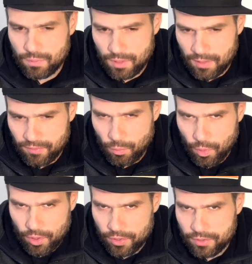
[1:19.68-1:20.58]
give you
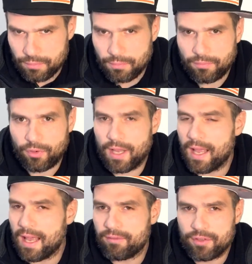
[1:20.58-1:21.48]
words for
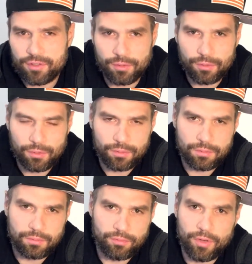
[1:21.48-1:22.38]
every single
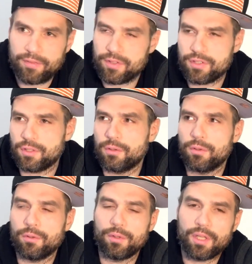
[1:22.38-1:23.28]

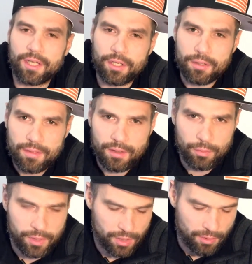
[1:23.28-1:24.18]
letter that
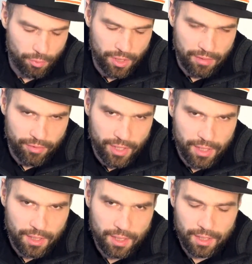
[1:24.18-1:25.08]
we're covering.
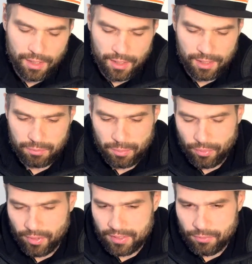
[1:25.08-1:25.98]
As we
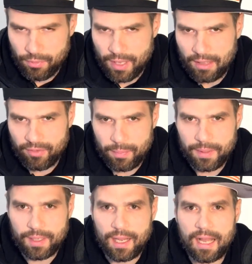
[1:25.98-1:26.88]
progress through the
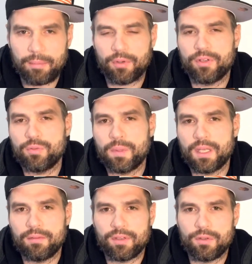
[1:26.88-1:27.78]
alphabet, I'm going to be
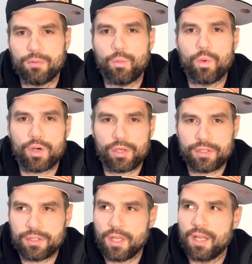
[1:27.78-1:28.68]
giving you words,